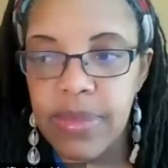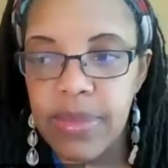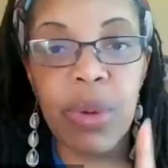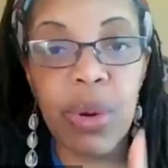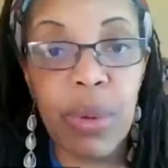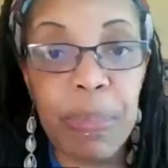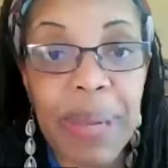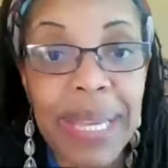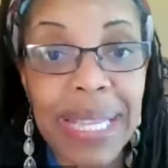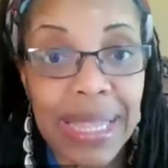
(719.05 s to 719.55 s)

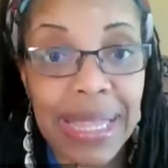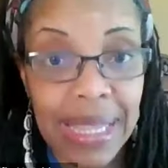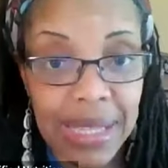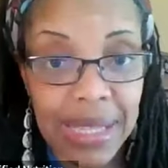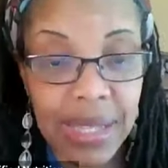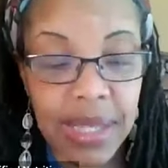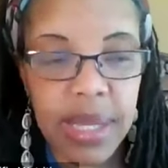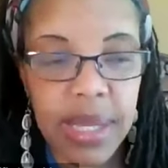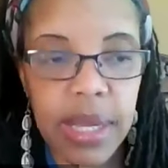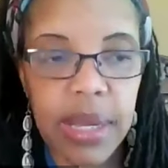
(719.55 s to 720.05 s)
So I'm going to repeat
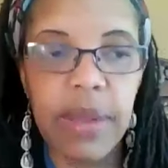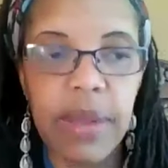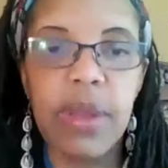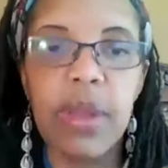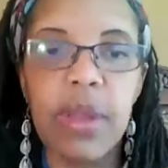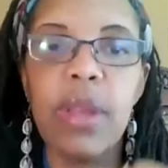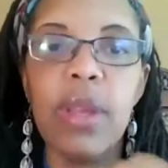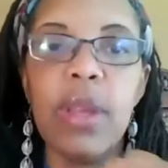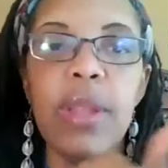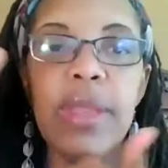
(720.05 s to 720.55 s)
this.
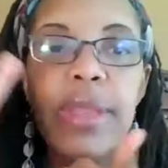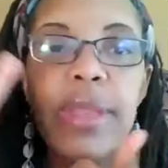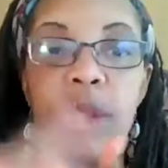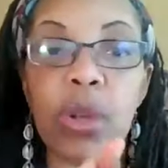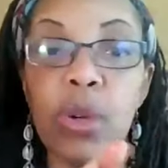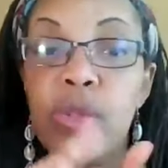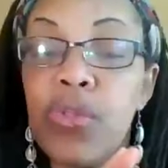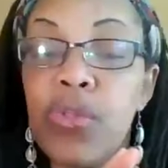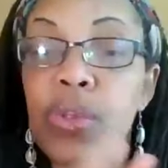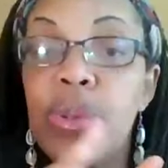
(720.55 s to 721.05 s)

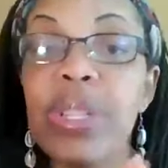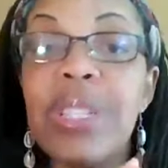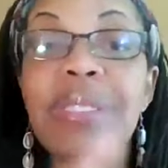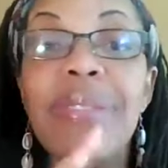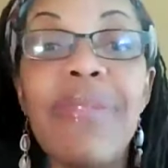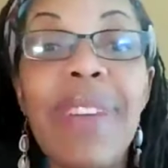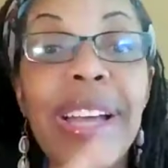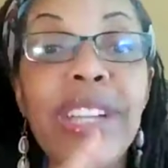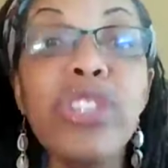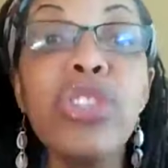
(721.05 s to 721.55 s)
Those
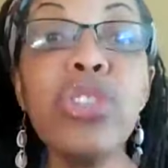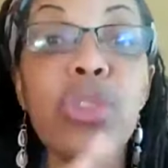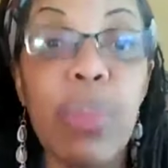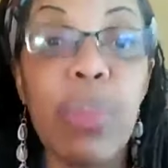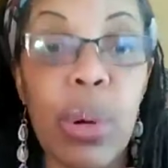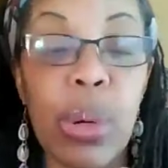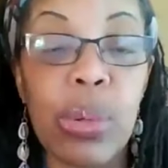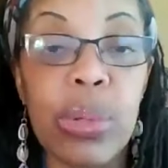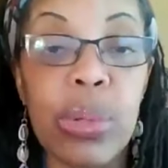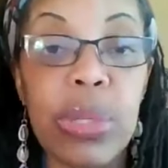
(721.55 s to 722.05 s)
fruits and
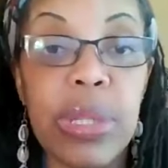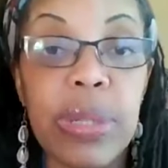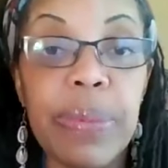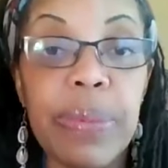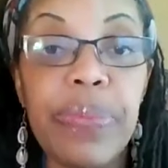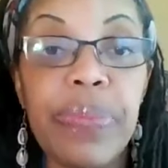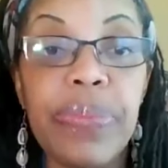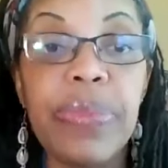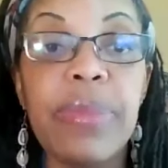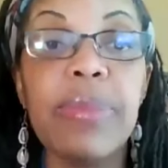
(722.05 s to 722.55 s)

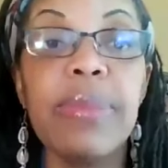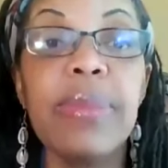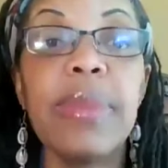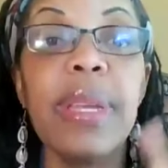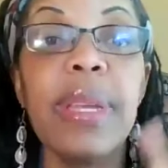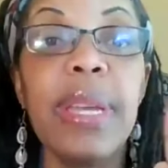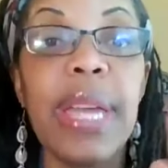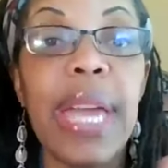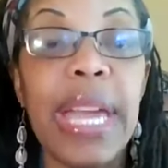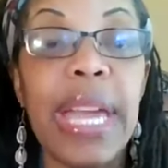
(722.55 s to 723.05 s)
vegetables
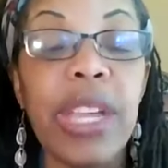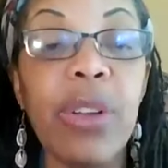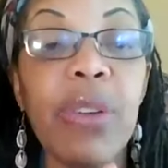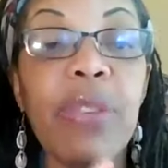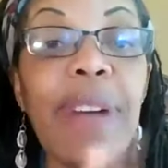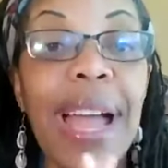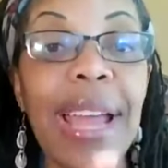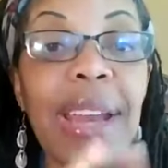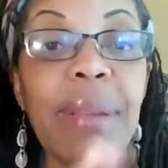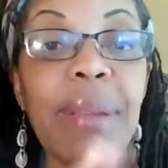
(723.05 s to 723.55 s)
and
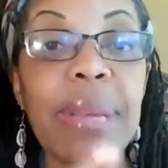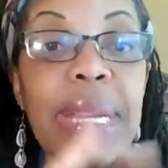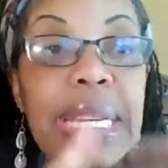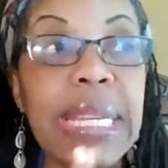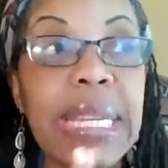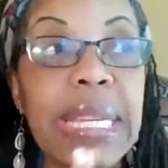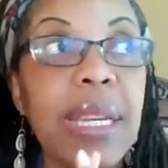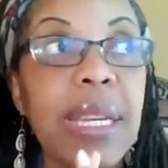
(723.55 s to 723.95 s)
your vitamin